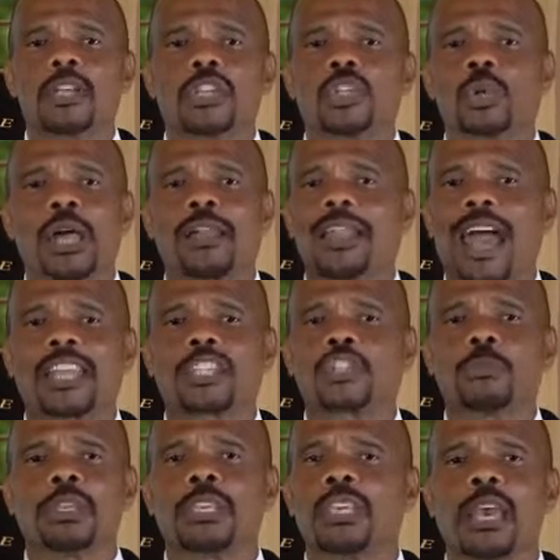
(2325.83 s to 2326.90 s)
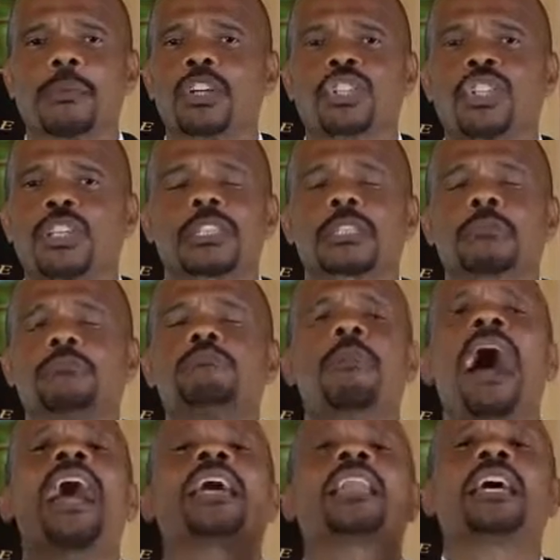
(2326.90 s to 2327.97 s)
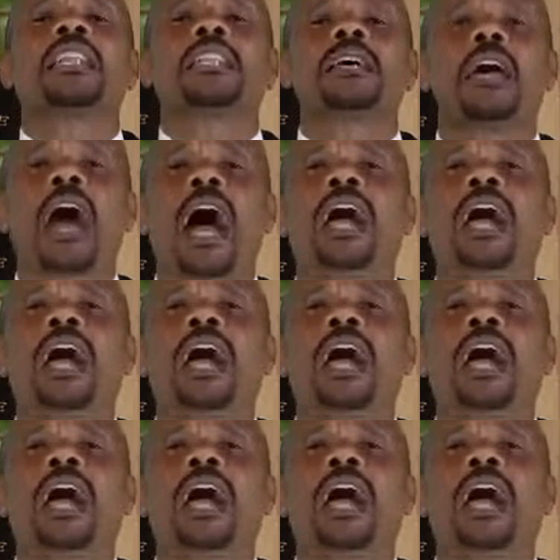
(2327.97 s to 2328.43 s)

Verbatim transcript: she would have liked to be here, but she's smiling. I